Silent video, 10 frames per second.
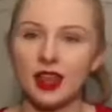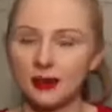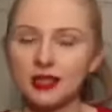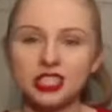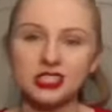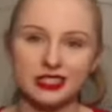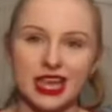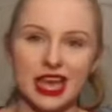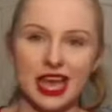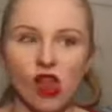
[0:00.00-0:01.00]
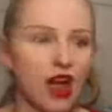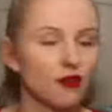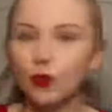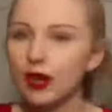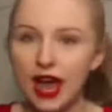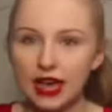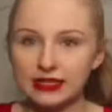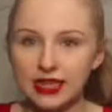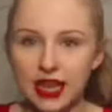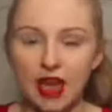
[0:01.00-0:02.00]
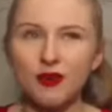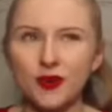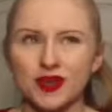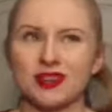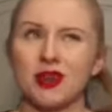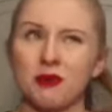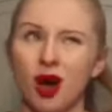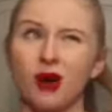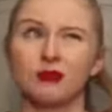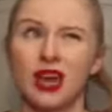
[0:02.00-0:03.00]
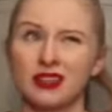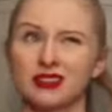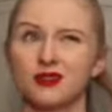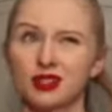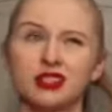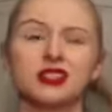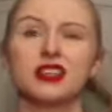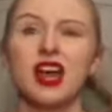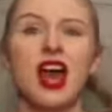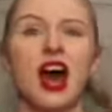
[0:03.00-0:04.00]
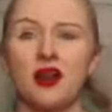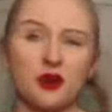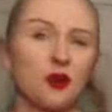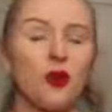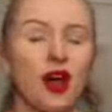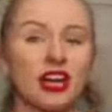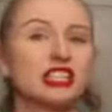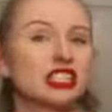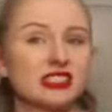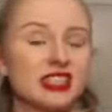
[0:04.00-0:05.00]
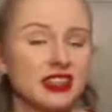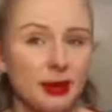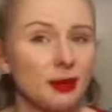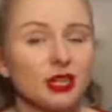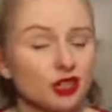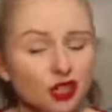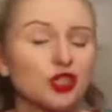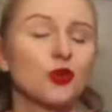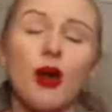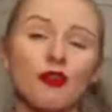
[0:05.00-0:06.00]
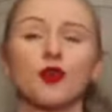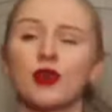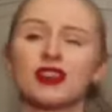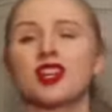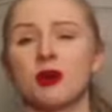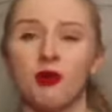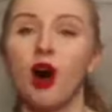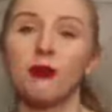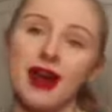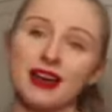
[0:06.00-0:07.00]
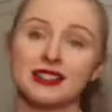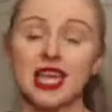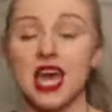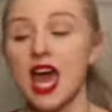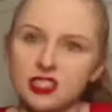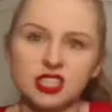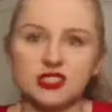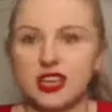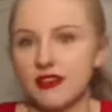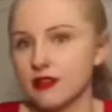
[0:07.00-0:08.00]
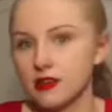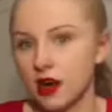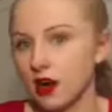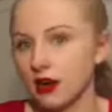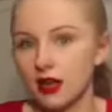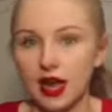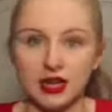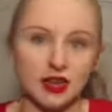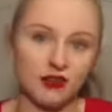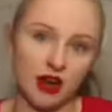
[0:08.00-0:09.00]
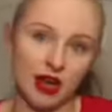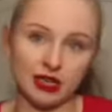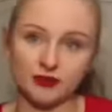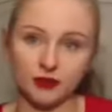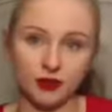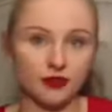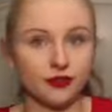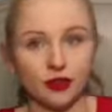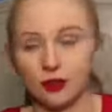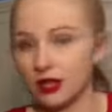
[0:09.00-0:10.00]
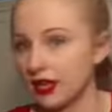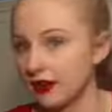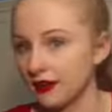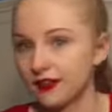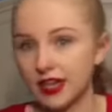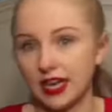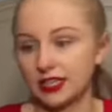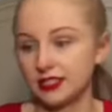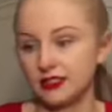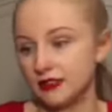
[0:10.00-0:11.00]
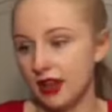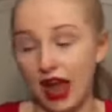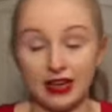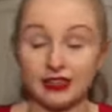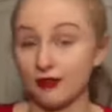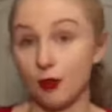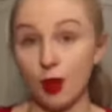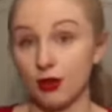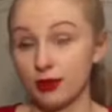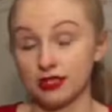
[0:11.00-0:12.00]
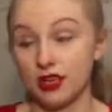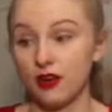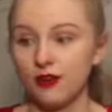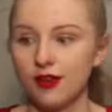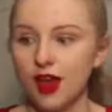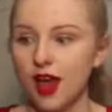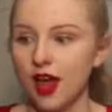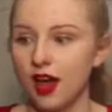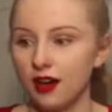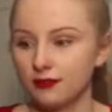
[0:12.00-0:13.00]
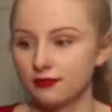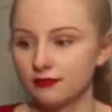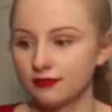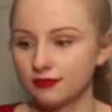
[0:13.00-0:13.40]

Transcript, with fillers: let me just say, everyone has it. Everyone and their mom has it, really. I don't know why I just said that, but it's true. Everyone and their mom has it. I just never got it. I never asked for it for a gift. I, I never bought it myself. Um,